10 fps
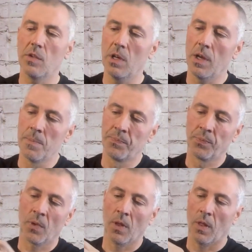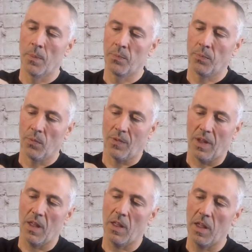easily
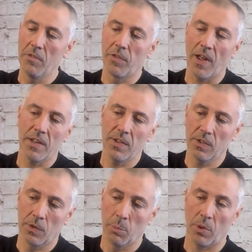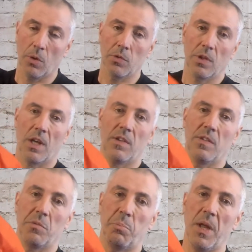inflate it because it
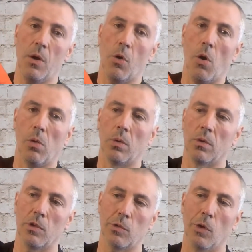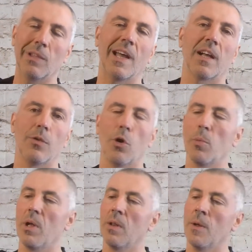has this big hole. It's not like a
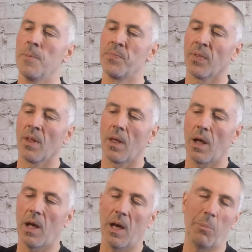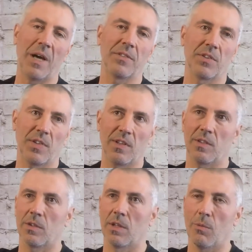normal
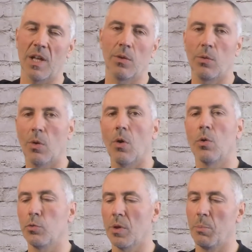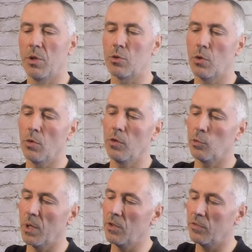mattresses, the one you go to the beach. No,
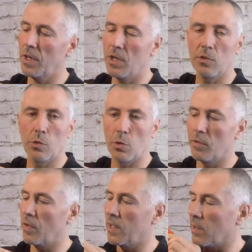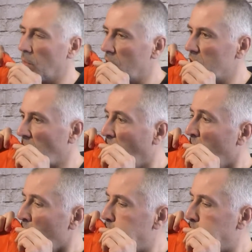this one is very easy to inflate. Look at this.